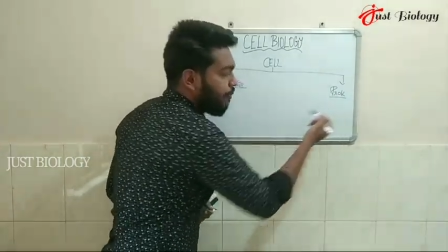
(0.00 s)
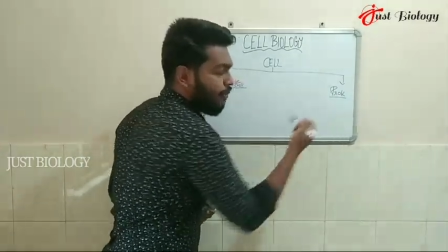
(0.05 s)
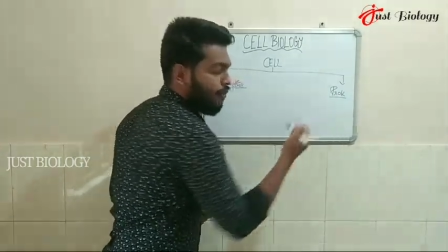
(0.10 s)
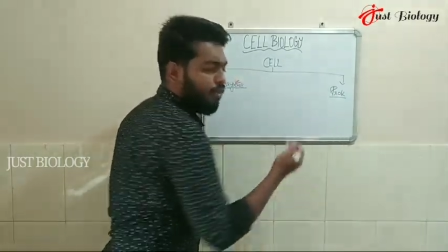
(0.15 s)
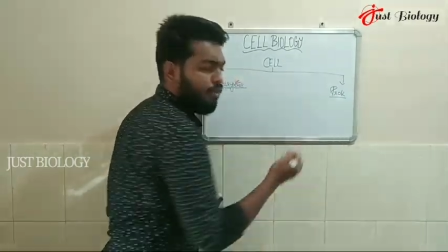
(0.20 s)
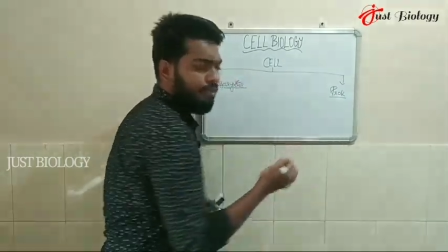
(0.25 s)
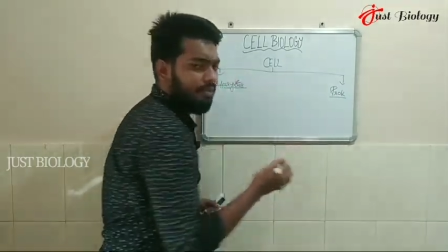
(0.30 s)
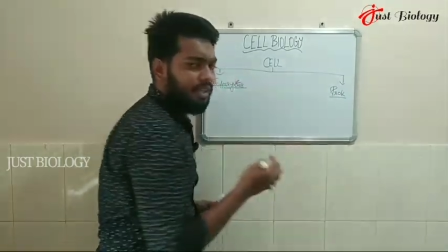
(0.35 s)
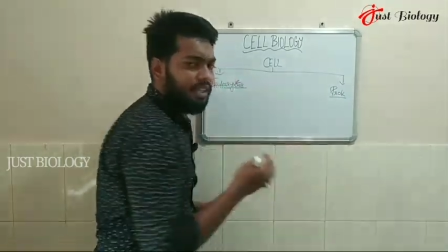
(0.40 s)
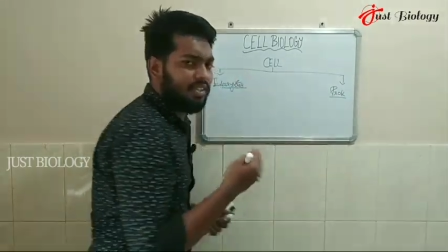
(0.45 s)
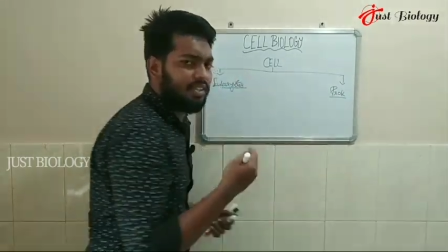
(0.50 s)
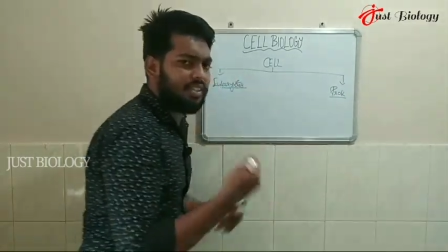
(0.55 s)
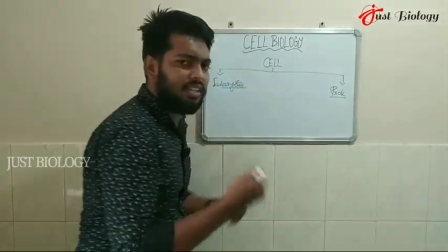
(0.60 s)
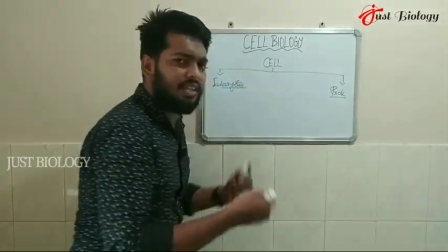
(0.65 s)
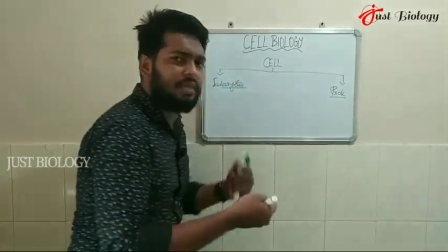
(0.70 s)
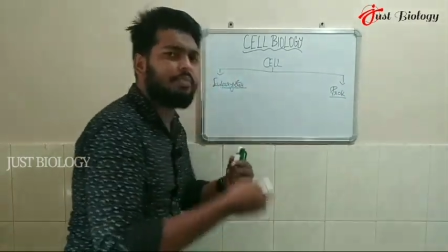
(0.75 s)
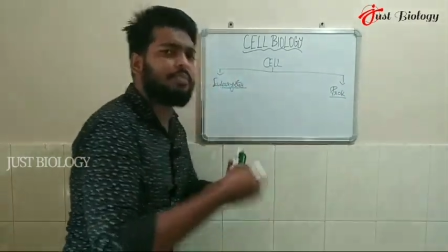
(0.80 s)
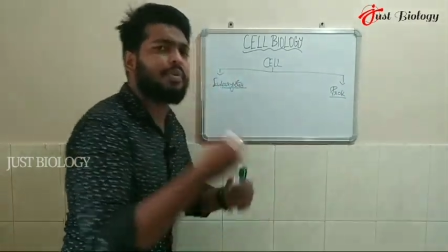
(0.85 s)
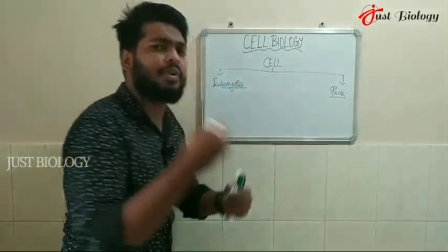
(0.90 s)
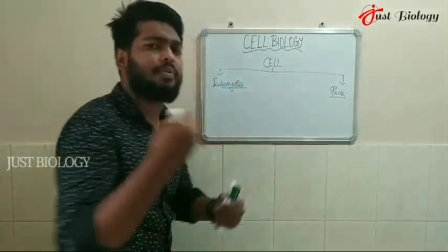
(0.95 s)
Pro
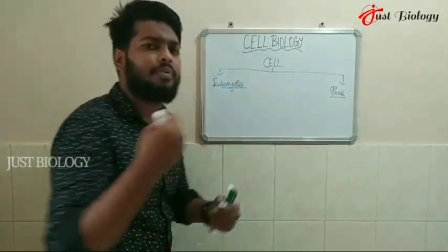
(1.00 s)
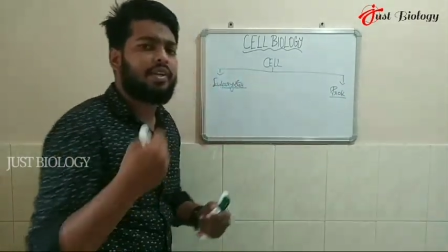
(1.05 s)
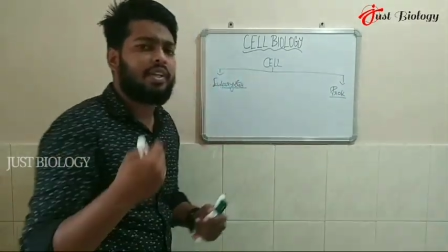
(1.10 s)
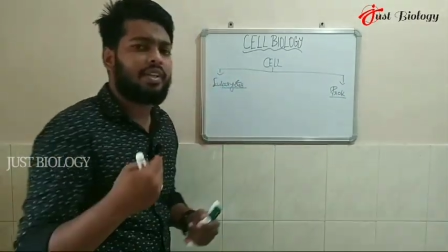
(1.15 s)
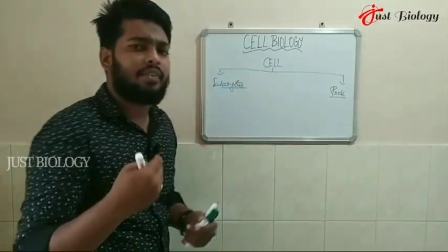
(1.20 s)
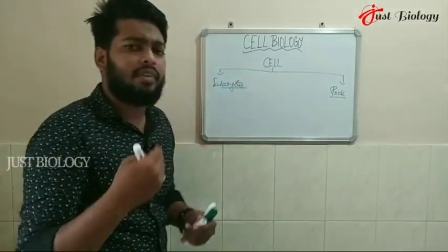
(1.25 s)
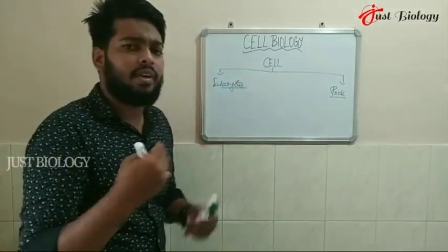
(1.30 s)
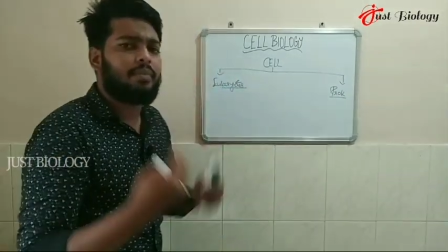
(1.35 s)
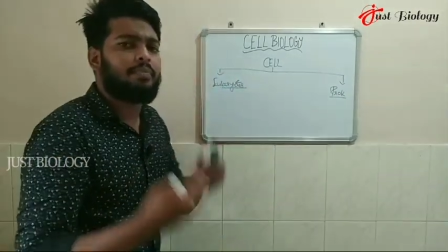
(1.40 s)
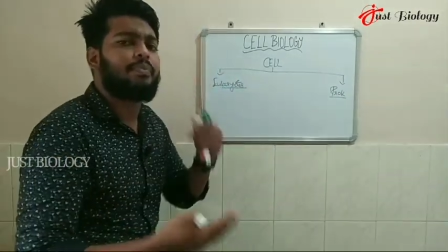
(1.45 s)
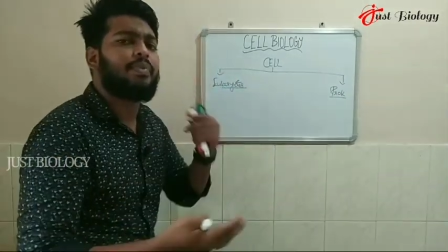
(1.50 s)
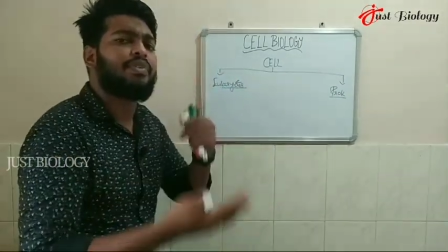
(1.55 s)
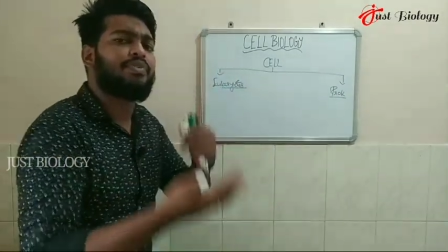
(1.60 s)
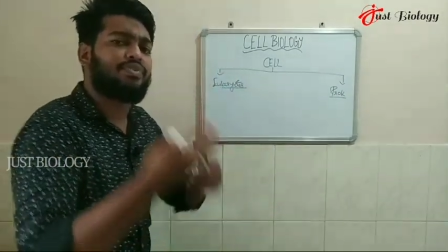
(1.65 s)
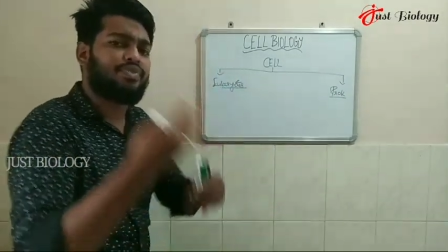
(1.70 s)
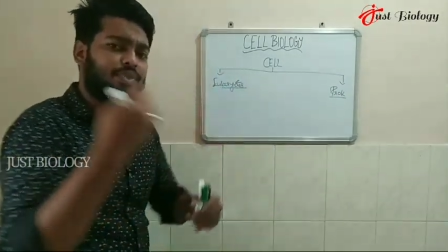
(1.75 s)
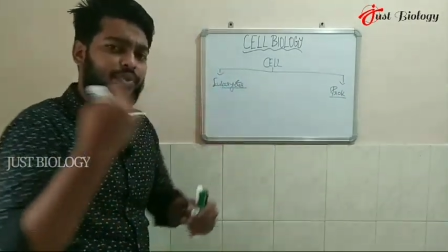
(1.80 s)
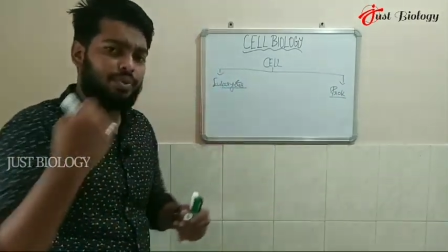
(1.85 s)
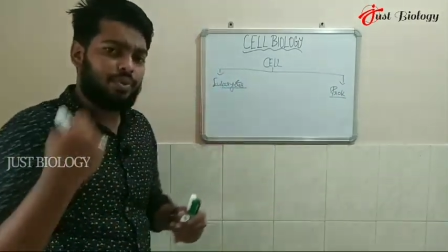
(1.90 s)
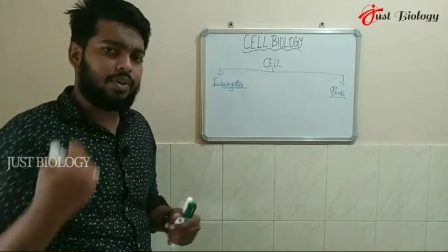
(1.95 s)
means a primitive, a
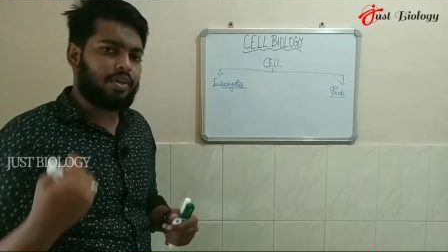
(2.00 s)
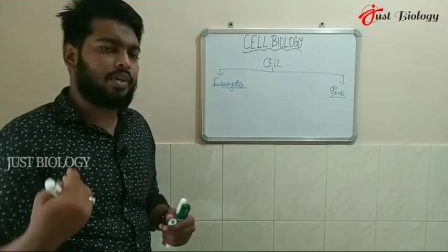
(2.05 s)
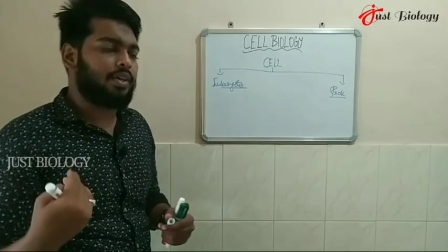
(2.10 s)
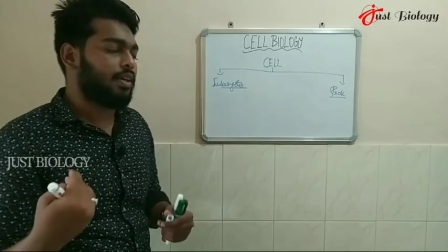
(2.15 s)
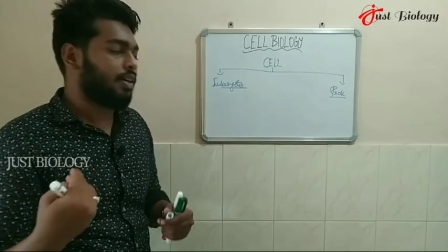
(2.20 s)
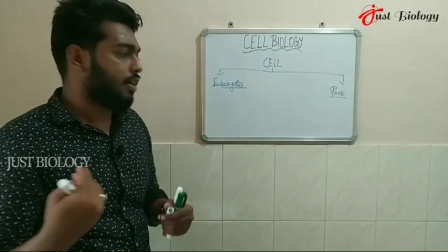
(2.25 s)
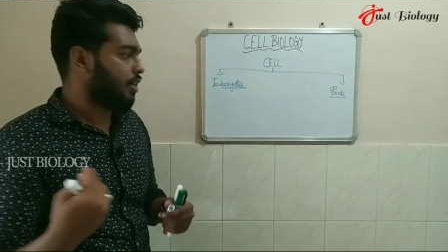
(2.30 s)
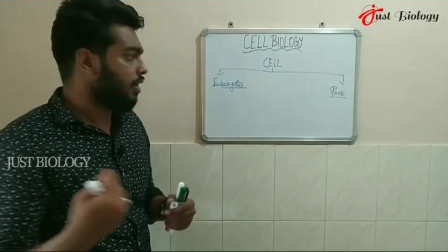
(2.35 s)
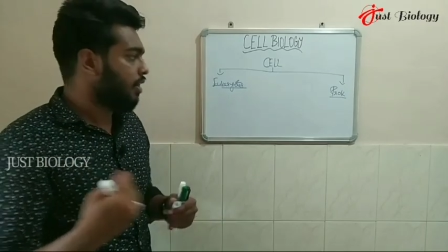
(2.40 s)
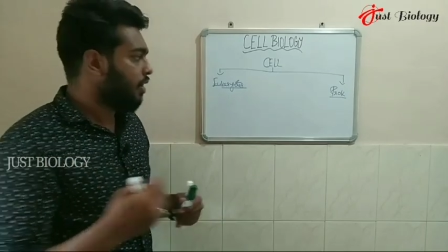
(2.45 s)
before.